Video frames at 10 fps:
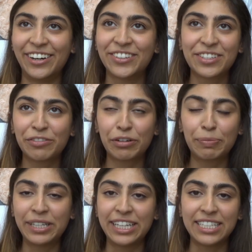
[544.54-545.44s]
also for
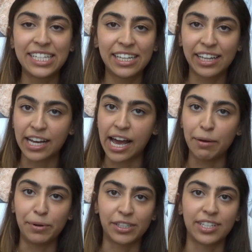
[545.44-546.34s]
PAT, like I
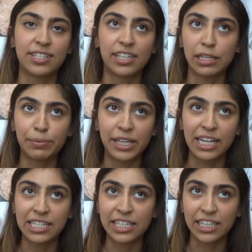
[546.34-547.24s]
had barely studied
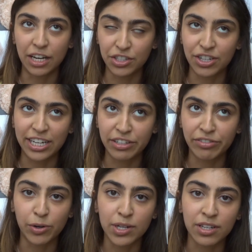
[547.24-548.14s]
PAT. I tried to
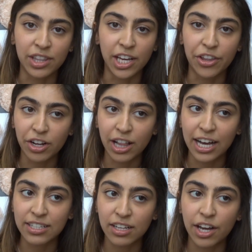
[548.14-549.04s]
focus on the
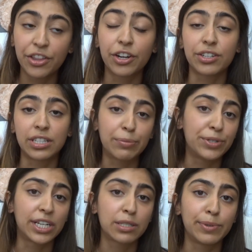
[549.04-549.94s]
other
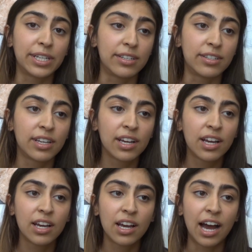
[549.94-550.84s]
subjects because
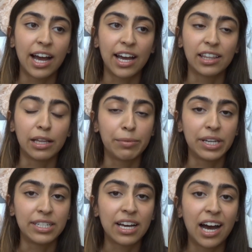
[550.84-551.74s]
I had
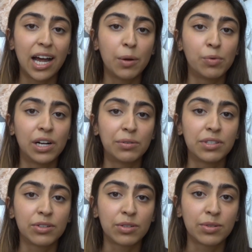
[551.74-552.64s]
limited time while I
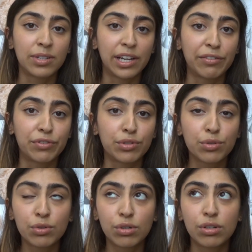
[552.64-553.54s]
was also studying for
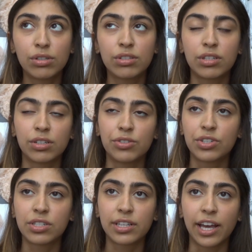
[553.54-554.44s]
school, and so it was
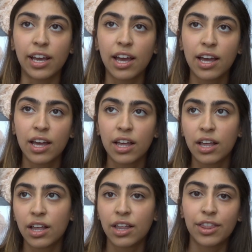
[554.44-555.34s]
just like
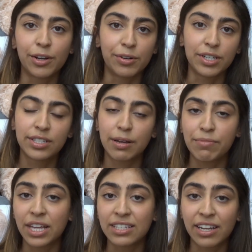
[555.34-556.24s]
there were some
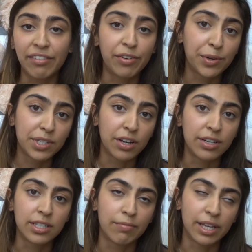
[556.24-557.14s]
things that I focused
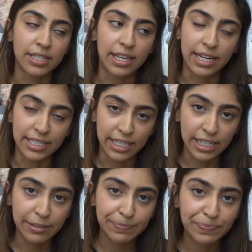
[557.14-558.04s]
on, some things that I
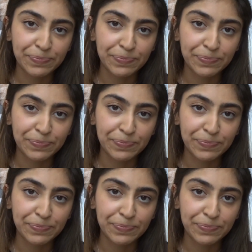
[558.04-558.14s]
didn't.